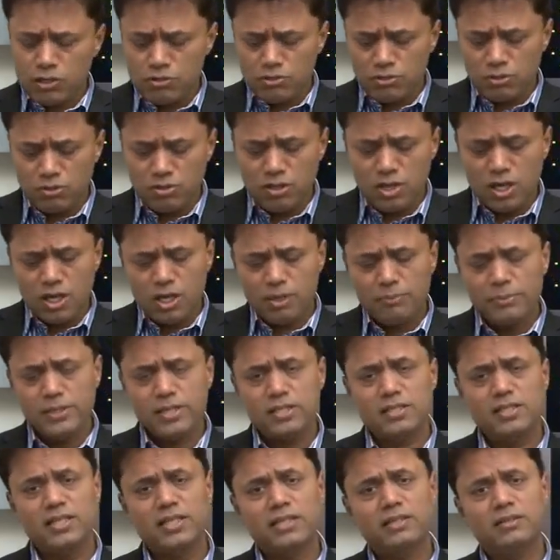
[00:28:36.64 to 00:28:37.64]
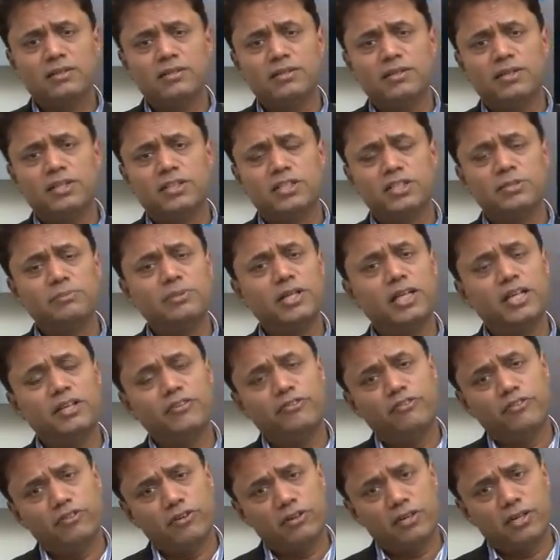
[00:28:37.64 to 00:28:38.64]
So because
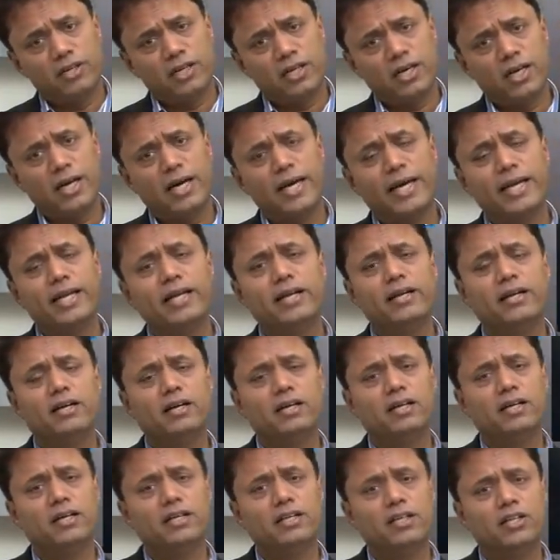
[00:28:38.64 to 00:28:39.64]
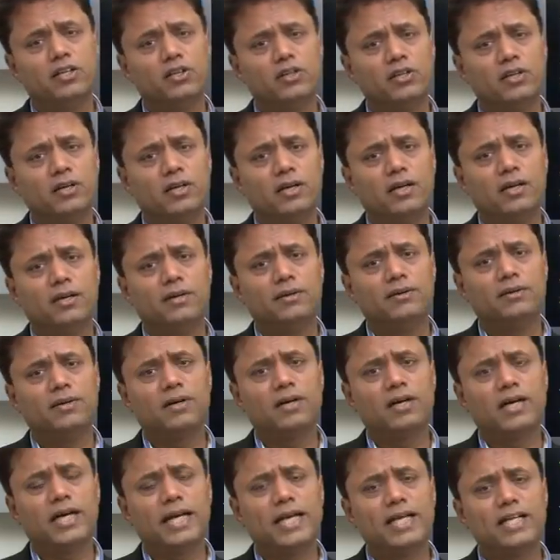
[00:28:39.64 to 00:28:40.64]
similarly for
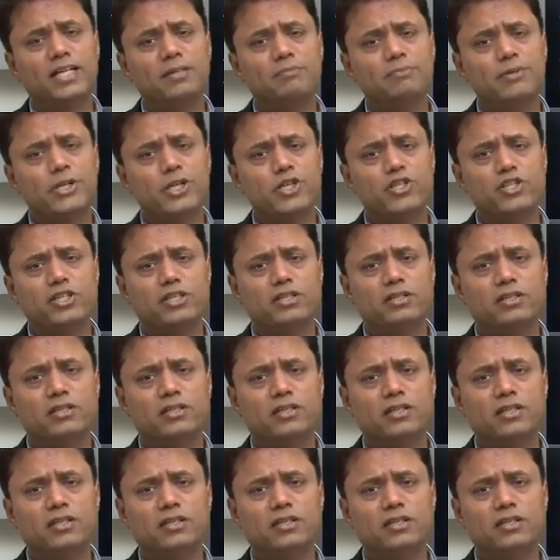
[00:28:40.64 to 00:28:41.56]
high temperature